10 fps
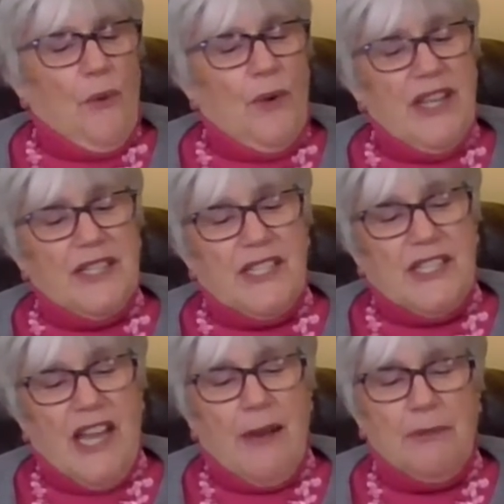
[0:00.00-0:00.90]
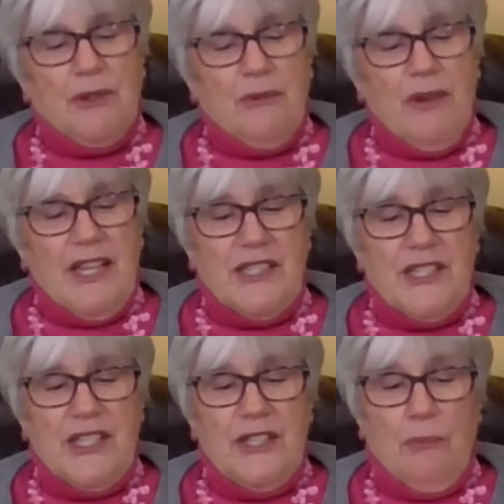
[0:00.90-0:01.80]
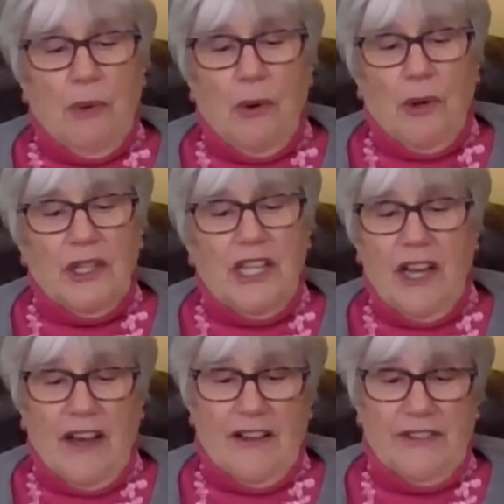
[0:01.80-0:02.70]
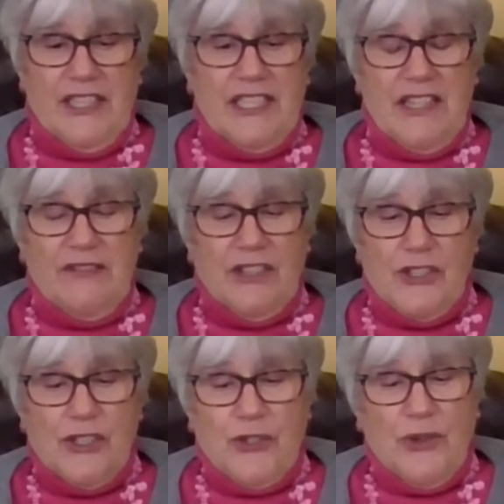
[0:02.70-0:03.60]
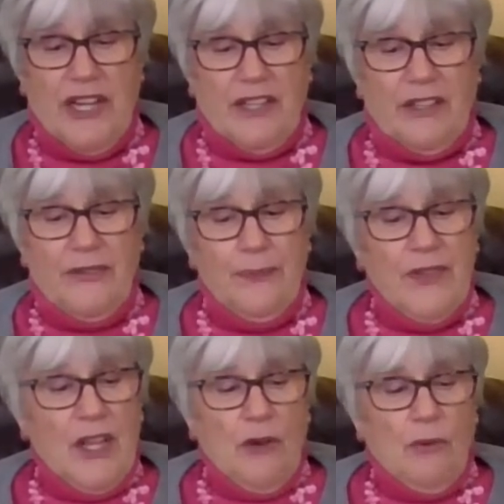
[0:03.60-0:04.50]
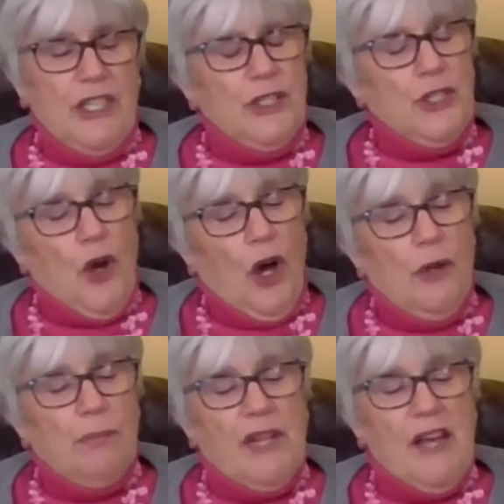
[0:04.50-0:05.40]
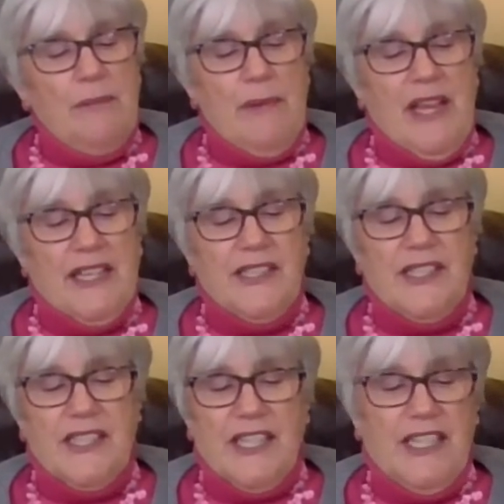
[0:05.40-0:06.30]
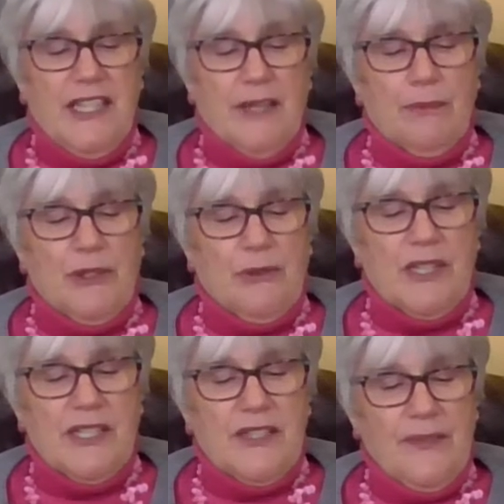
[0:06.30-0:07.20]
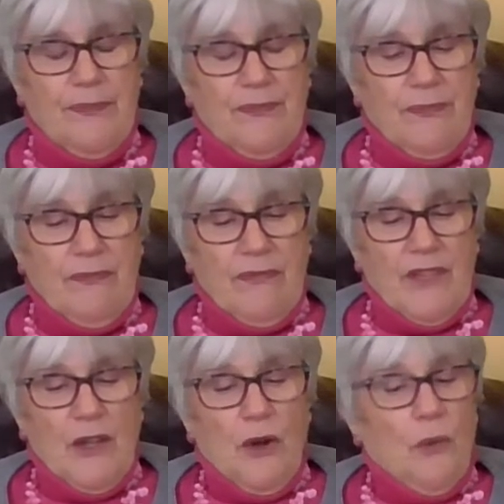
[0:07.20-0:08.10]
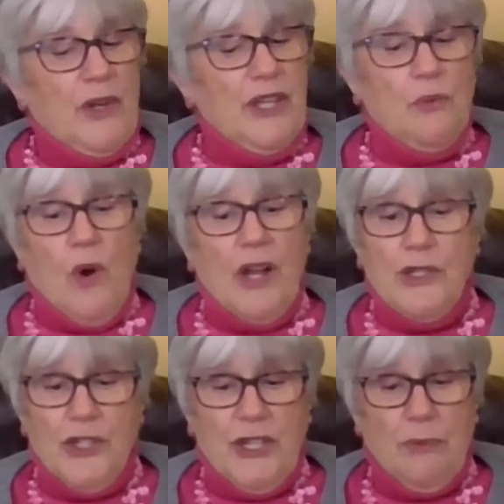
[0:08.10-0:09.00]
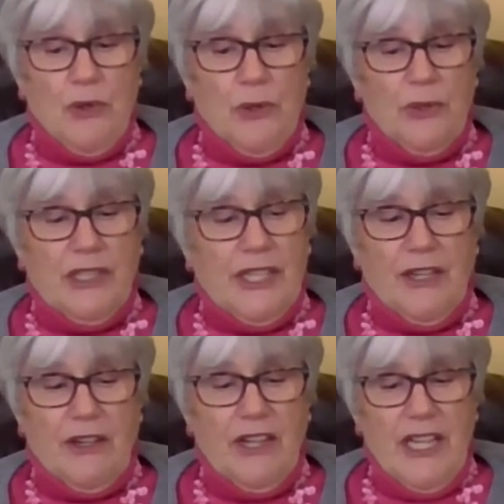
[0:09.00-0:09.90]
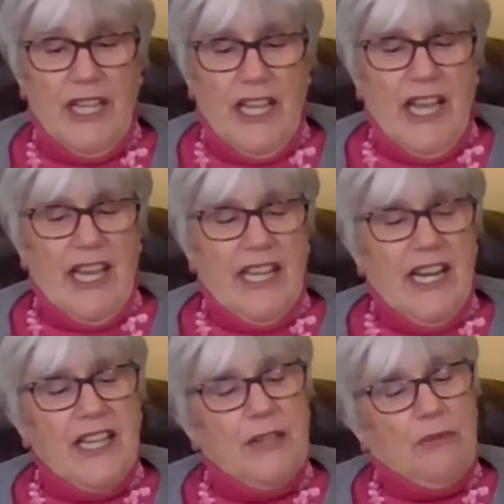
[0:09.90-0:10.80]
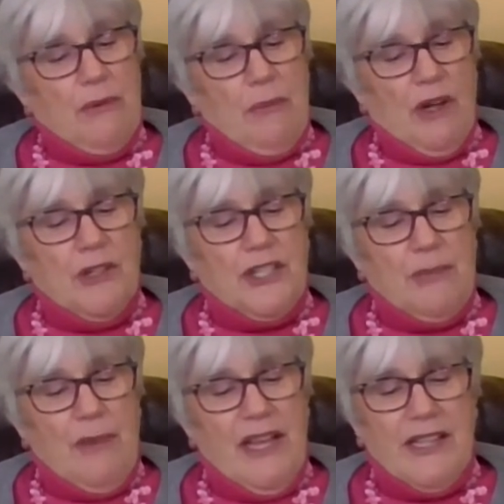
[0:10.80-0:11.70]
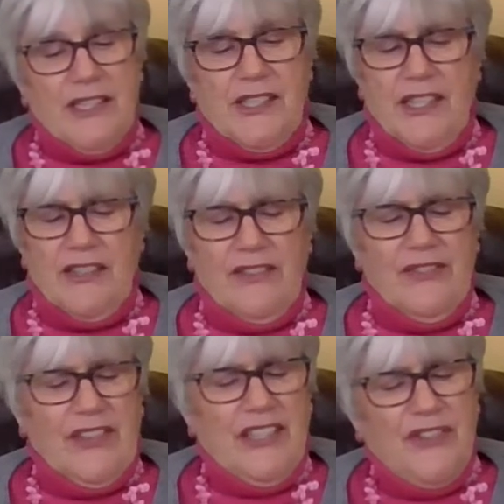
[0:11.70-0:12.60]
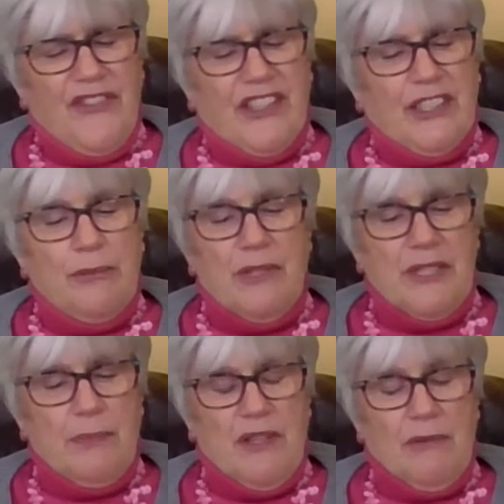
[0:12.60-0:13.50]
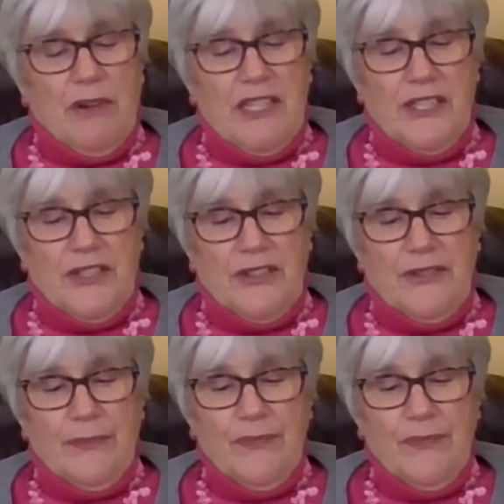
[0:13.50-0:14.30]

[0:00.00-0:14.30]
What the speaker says: We had stopped to rest in the bowl of the Davis Trail when a tall blond man skied up to us. We had watched him earlier, and I had remarked to Max that this fellow must be a racer.